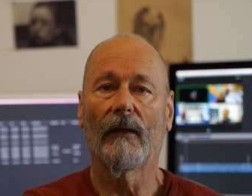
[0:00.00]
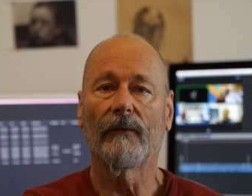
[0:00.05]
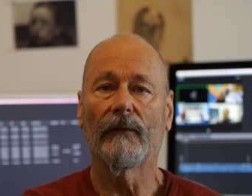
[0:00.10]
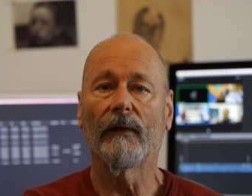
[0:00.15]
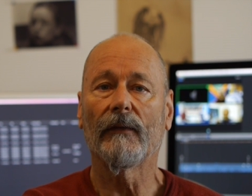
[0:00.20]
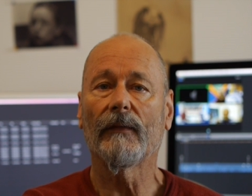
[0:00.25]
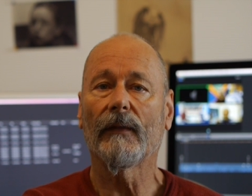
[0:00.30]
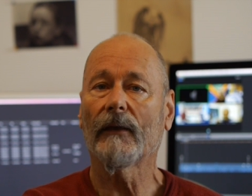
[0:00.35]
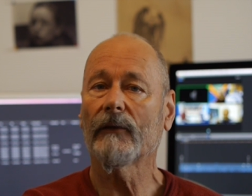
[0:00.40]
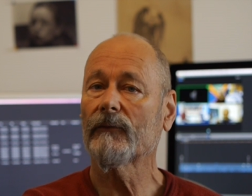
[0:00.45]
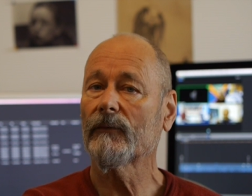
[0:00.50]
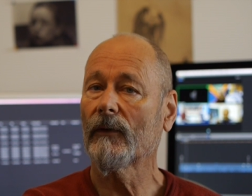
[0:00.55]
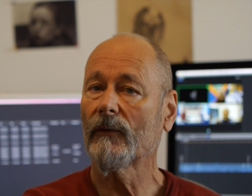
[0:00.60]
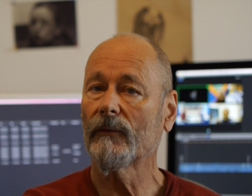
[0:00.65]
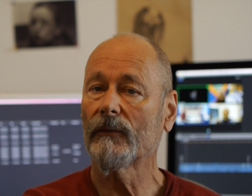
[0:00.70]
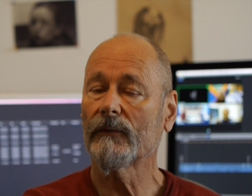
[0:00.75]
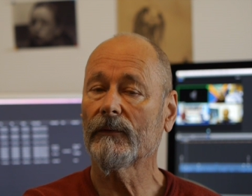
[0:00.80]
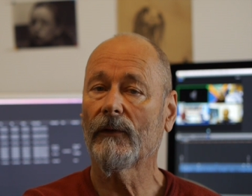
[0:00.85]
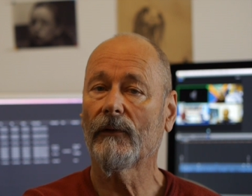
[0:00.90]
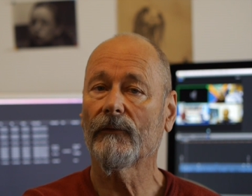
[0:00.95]
then that's what
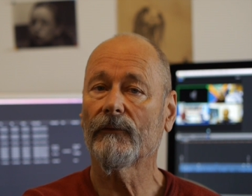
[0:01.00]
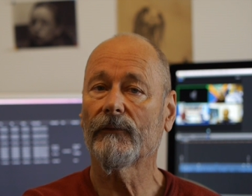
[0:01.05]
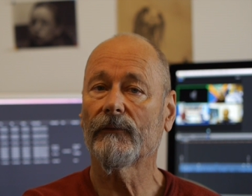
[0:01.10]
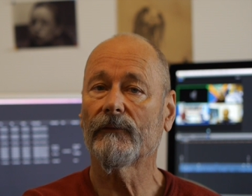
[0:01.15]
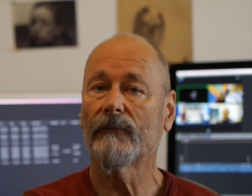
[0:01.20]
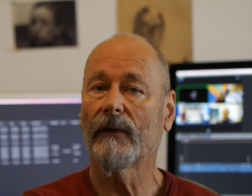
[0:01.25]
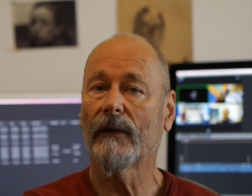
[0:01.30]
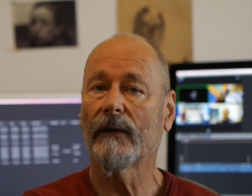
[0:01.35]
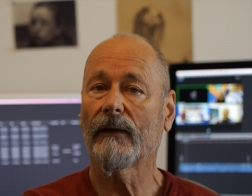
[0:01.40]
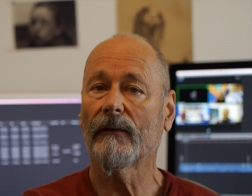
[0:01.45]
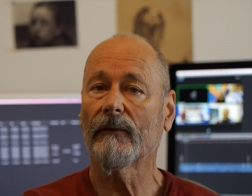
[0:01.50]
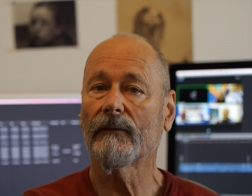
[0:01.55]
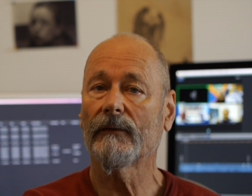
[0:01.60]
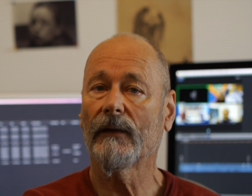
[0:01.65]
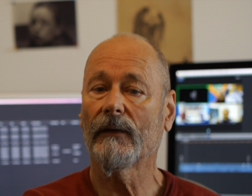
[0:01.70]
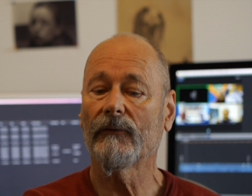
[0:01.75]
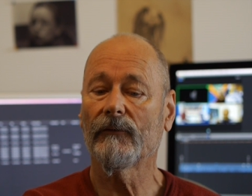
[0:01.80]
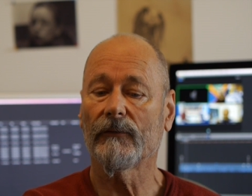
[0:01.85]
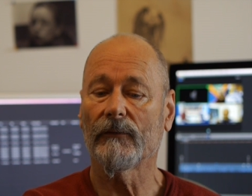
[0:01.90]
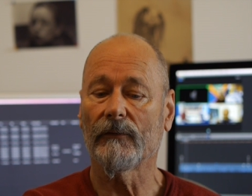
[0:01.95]
we'll concentrate our
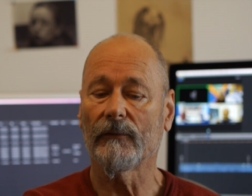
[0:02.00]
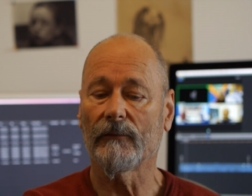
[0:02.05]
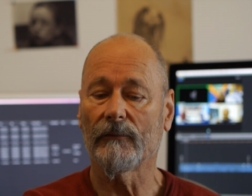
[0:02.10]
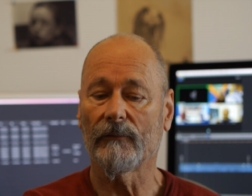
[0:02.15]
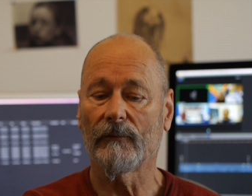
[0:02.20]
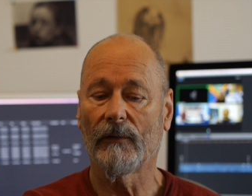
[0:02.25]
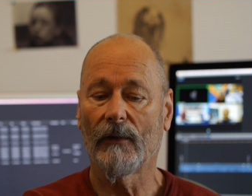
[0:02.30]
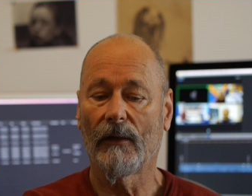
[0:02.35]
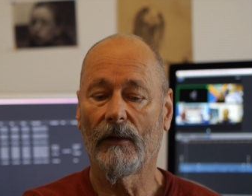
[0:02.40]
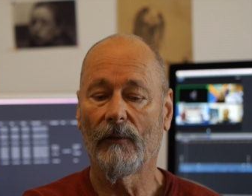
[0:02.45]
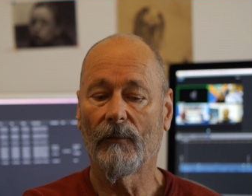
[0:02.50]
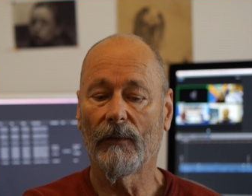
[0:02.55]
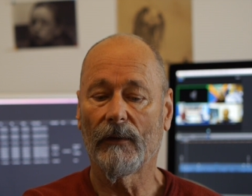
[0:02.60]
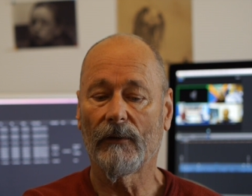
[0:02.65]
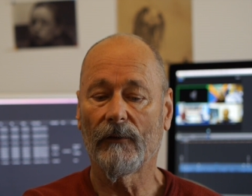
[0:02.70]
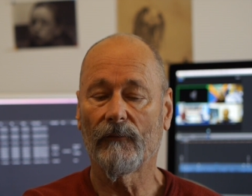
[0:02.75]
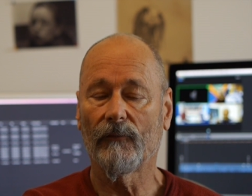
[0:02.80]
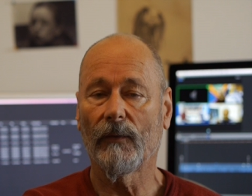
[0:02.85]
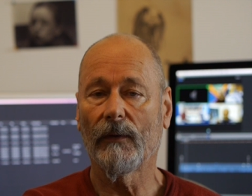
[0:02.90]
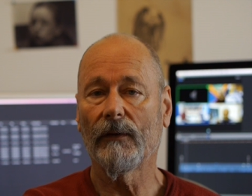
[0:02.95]
attention on
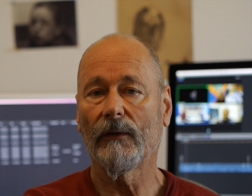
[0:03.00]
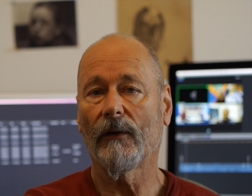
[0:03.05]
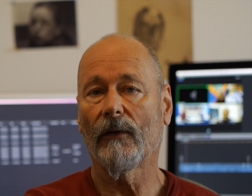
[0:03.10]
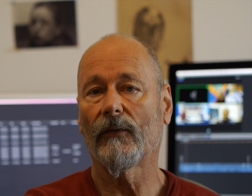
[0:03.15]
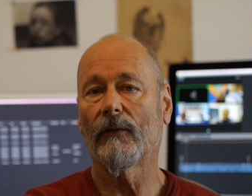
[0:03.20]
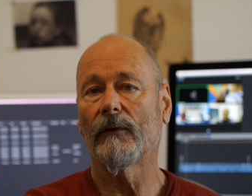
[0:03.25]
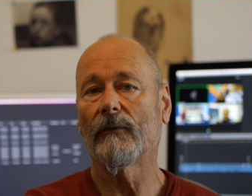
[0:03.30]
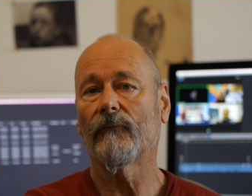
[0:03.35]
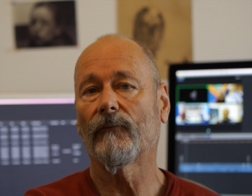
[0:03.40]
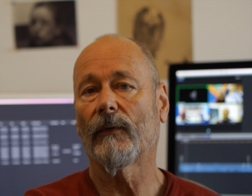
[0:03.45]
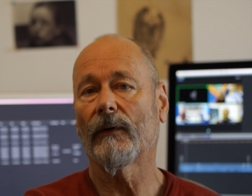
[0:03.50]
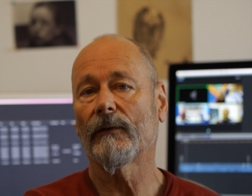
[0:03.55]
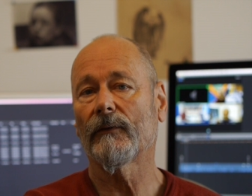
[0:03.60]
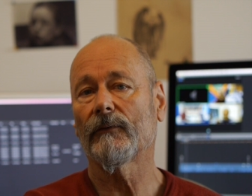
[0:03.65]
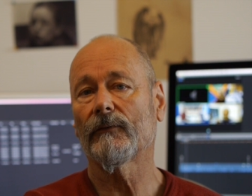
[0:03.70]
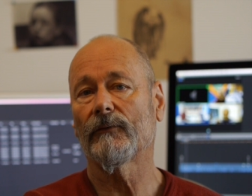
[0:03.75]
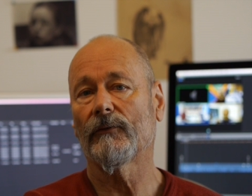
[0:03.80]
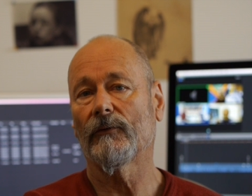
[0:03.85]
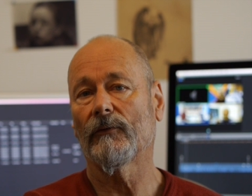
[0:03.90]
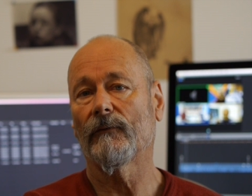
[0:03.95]
because we know that if one
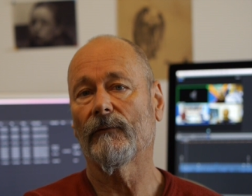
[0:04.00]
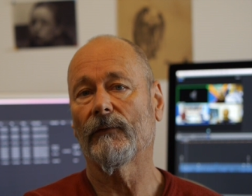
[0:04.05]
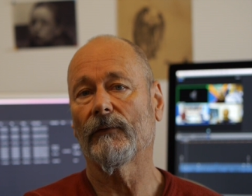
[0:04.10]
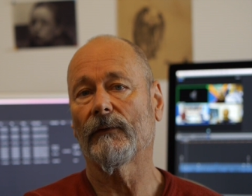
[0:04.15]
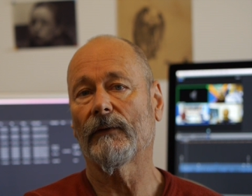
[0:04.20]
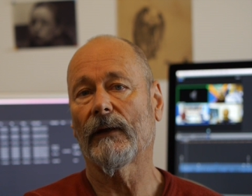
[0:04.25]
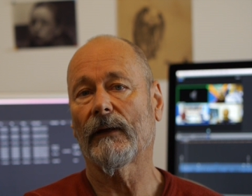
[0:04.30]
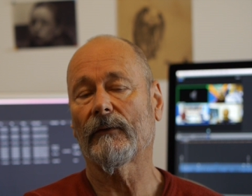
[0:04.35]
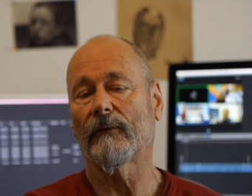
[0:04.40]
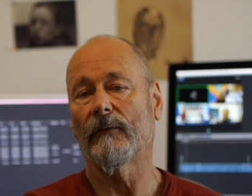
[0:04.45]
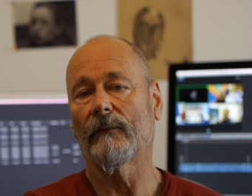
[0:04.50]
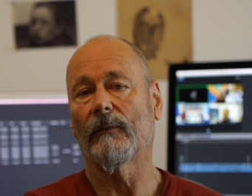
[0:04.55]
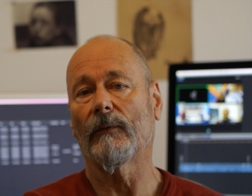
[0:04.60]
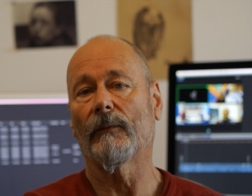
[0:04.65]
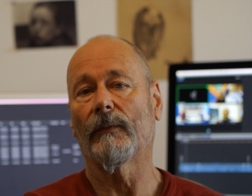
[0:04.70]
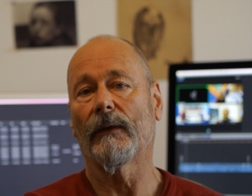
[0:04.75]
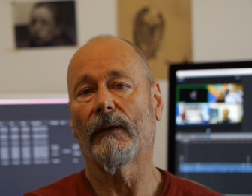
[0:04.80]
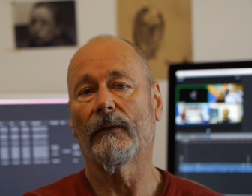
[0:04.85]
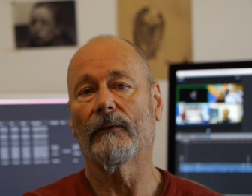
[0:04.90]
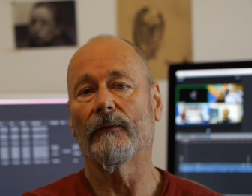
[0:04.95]
or two of you are actually
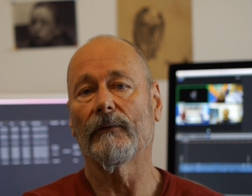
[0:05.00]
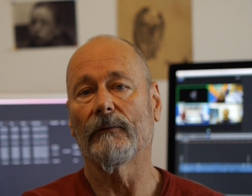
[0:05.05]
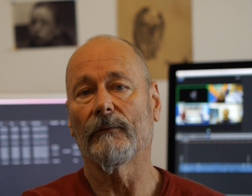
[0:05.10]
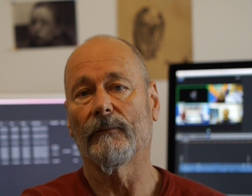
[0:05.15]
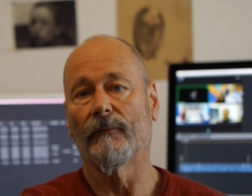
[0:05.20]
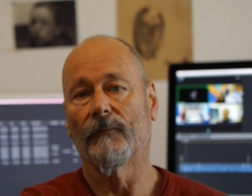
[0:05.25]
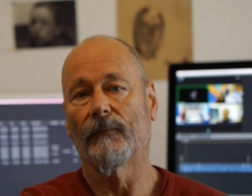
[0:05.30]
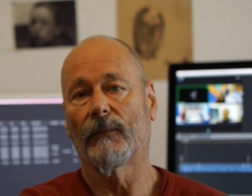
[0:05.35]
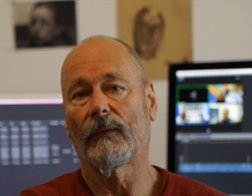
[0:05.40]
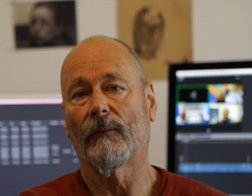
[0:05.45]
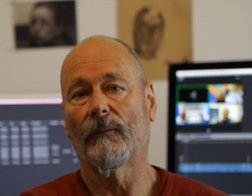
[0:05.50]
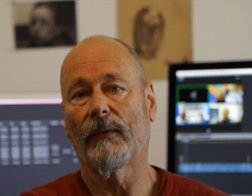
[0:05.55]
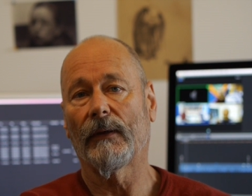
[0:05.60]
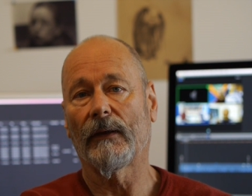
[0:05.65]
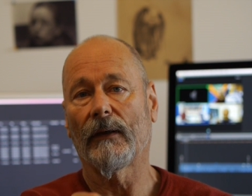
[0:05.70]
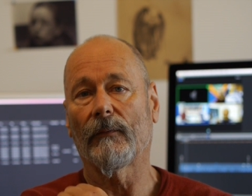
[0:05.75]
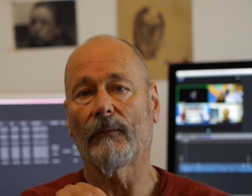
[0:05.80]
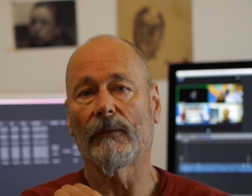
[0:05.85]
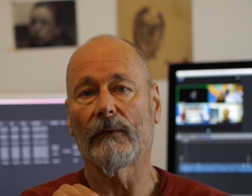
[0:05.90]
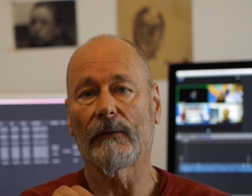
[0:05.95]
prepared to
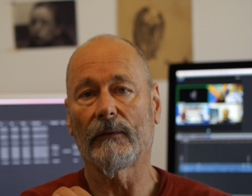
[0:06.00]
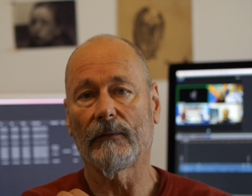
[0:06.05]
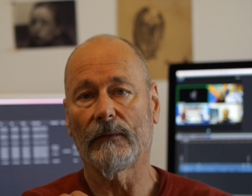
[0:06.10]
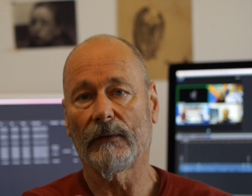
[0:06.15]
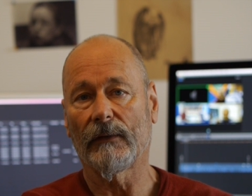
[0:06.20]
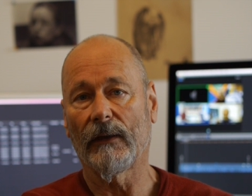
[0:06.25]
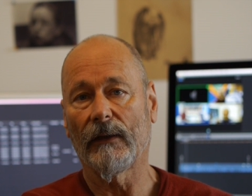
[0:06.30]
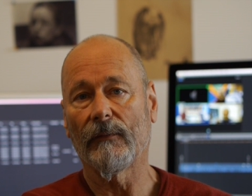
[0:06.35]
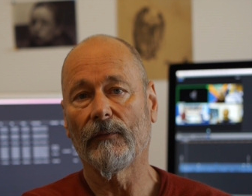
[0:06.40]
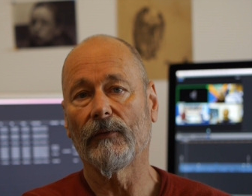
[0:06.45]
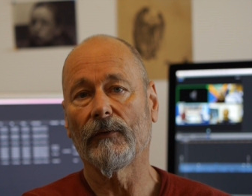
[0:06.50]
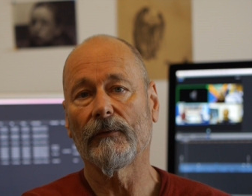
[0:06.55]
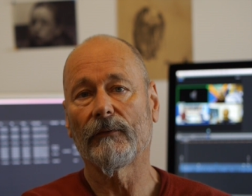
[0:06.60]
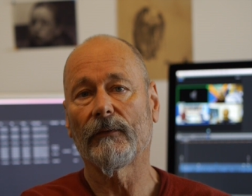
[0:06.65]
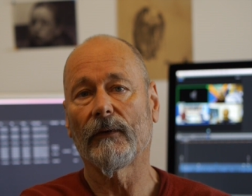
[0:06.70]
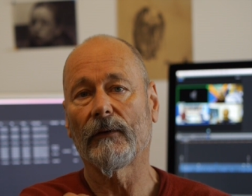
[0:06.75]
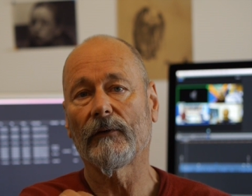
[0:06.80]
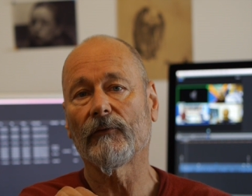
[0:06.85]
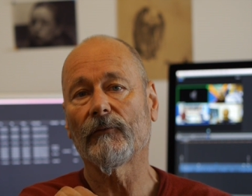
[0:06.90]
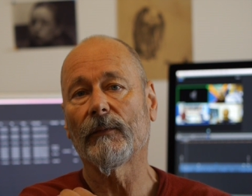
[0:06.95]
pick up the, the keyboard,
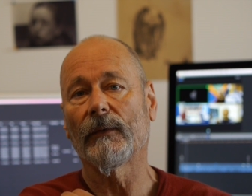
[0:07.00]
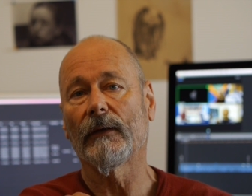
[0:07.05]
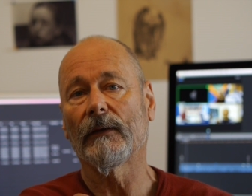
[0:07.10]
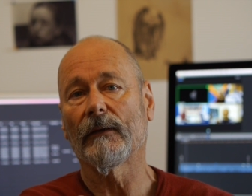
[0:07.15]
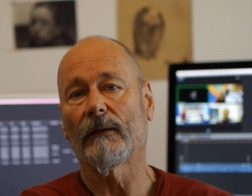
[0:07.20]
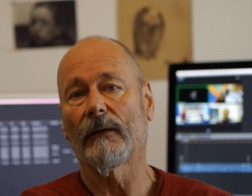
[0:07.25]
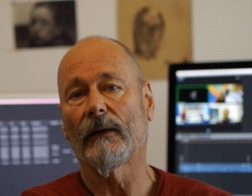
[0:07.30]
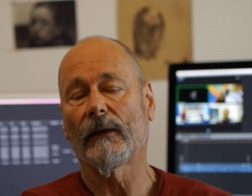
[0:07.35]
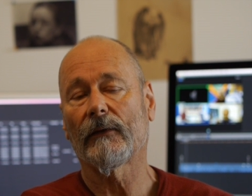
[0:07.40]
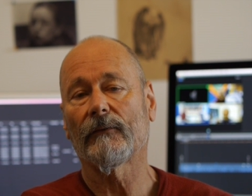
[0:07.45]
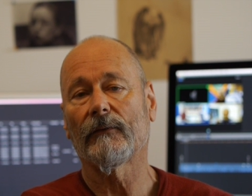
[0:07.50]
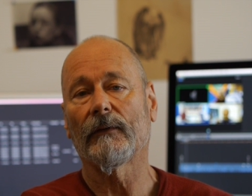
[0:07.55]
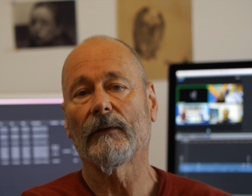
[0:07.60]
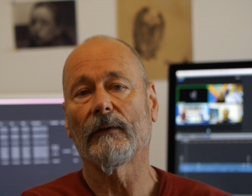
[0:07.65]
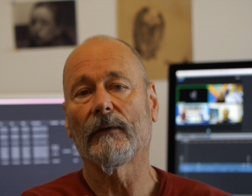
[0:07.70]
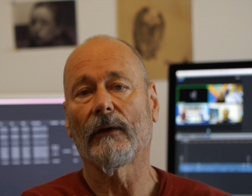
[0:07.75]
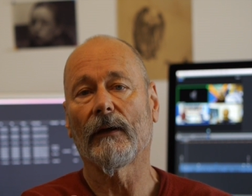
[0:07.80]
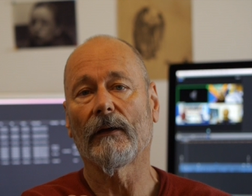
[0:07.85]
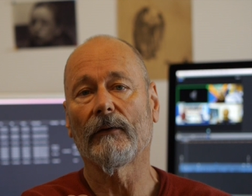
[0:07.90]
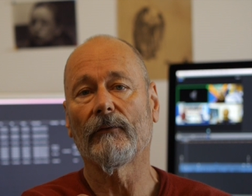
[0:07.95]
so to speak, and
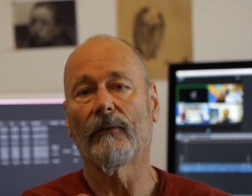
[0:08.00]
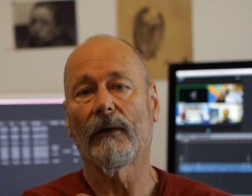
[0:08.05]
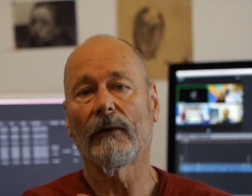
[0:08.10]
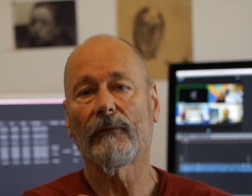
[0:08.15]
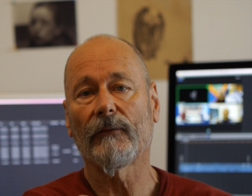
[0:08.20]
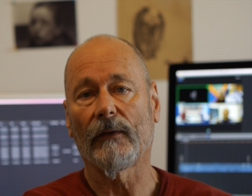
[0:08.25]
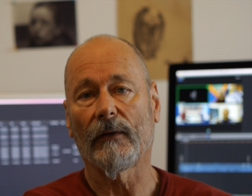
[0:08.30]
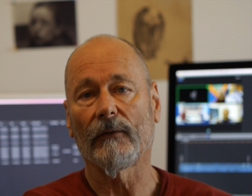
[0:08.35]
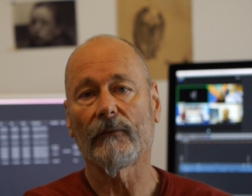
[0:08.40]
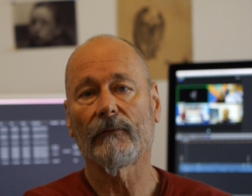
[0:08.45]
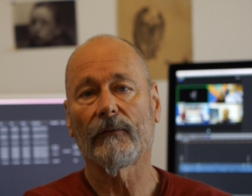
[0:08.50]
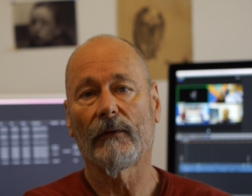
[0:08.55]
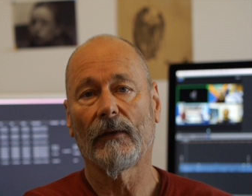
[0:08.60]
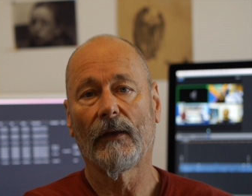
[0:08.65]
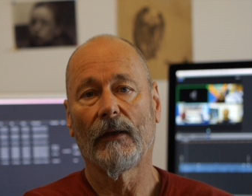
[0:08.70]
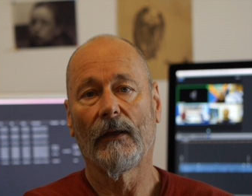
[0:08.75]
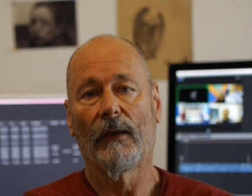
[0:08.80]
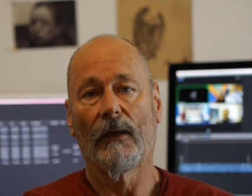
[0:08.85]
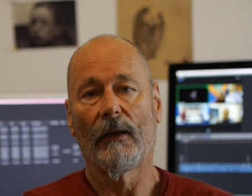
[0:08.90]
actually address us,